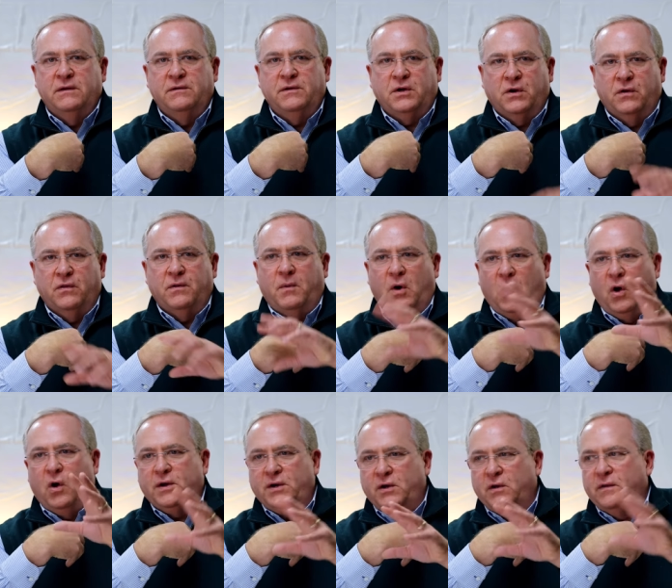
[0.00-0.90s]
You go to the
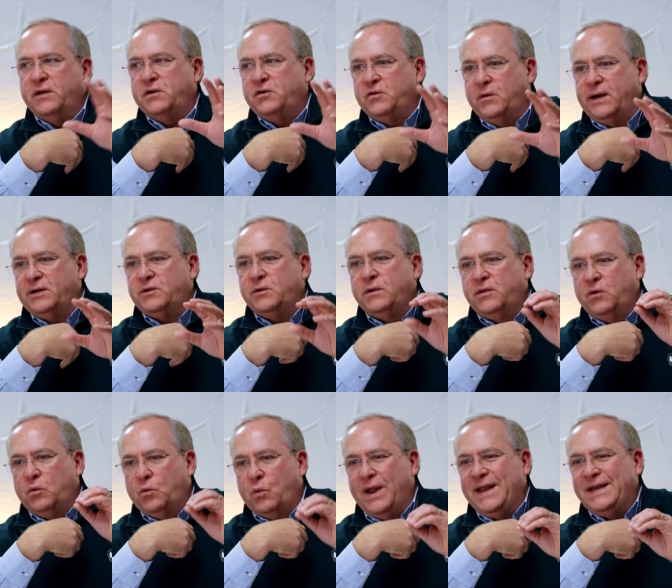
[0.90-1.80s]
mall, you know that directory,
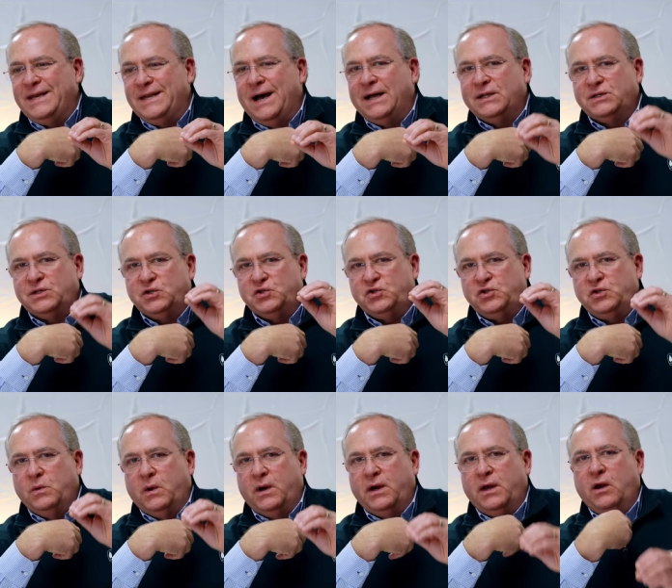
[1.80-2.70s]
the red dot says
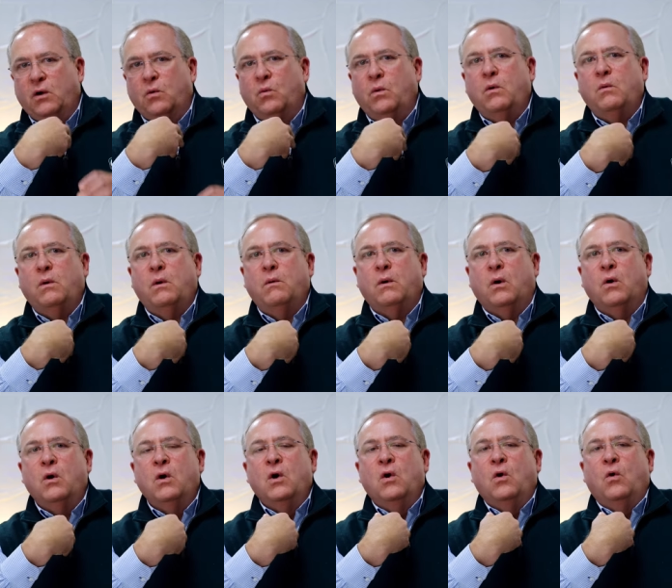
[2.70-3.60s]
you are here. Whoa, whoa,
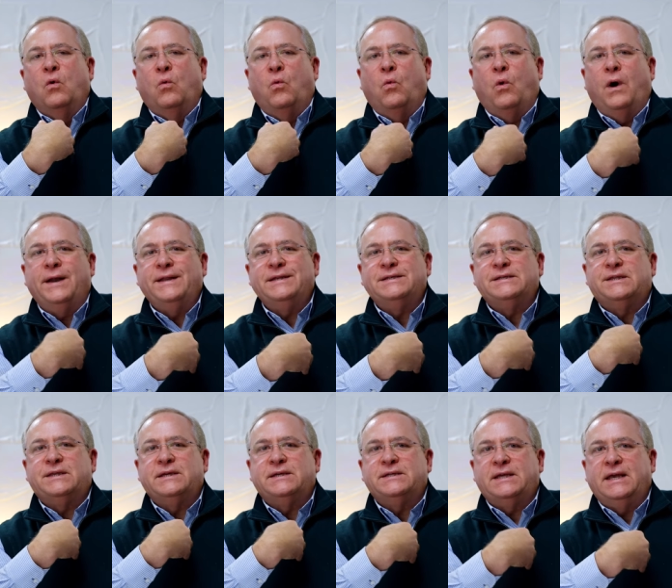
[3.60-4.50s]
whoa. What
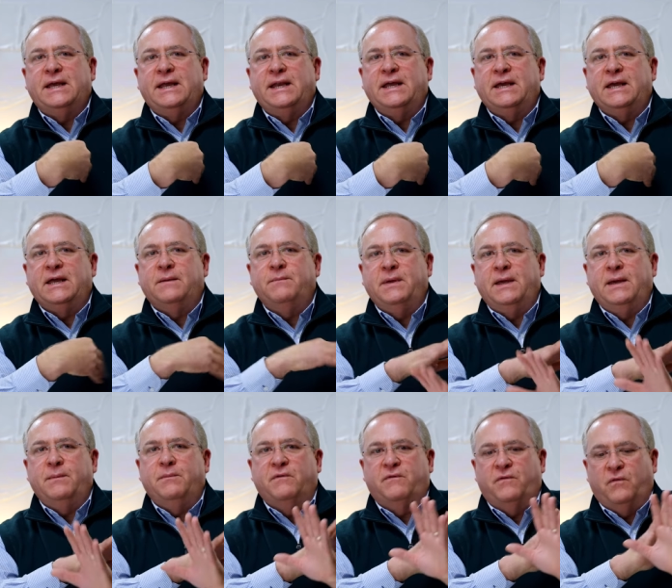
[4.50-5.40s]
is this hitting in
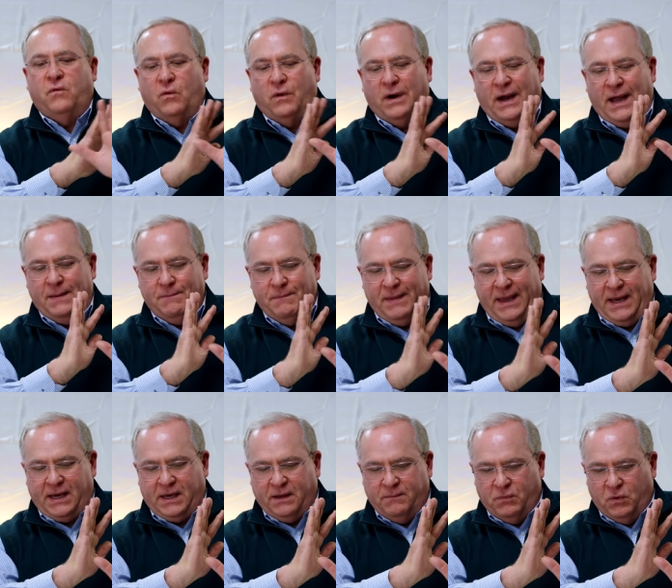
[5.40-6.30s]
me before I
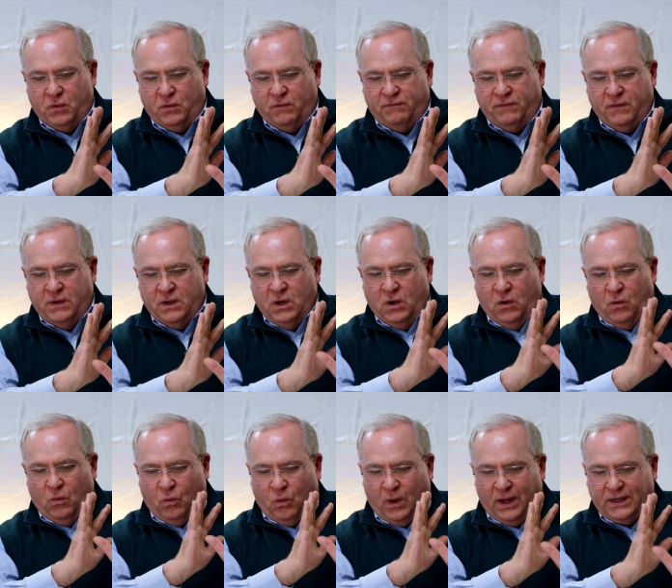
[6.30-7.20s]
make a move?
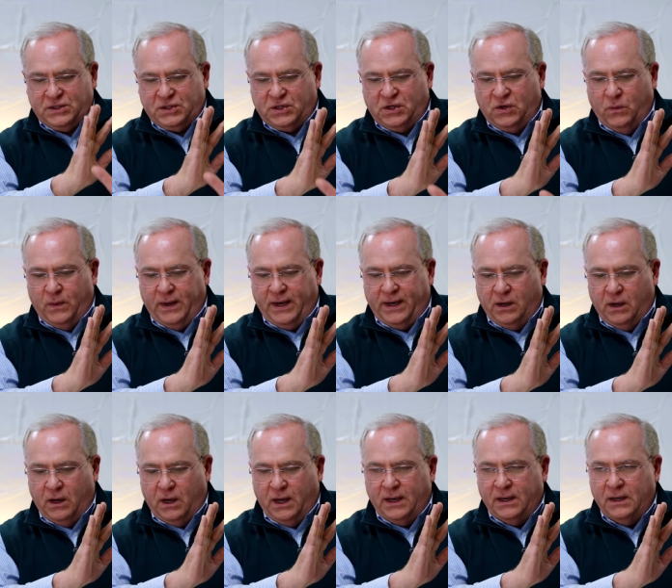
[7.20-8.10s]
What's going
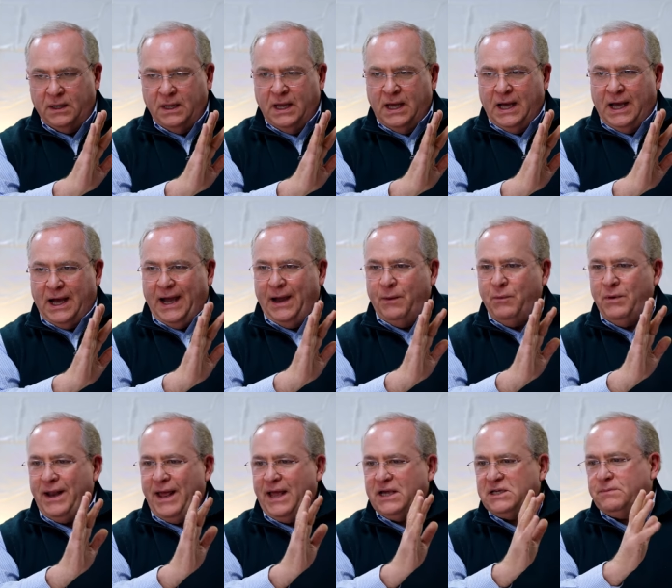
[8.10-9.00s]
on? I
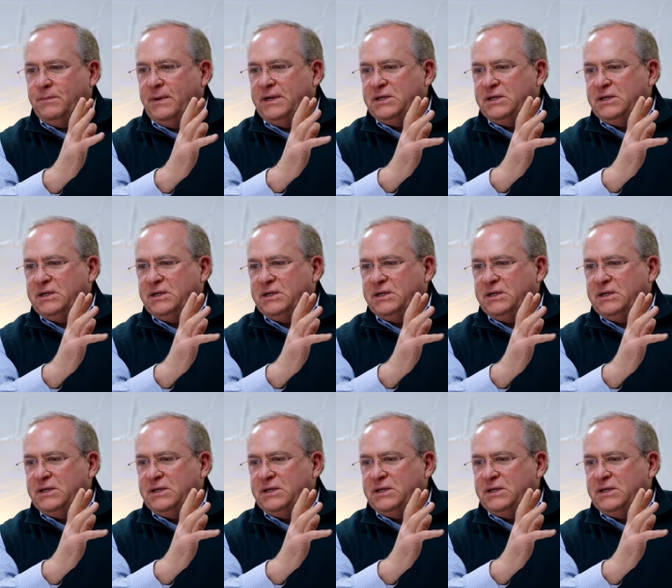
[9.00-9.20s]
would ask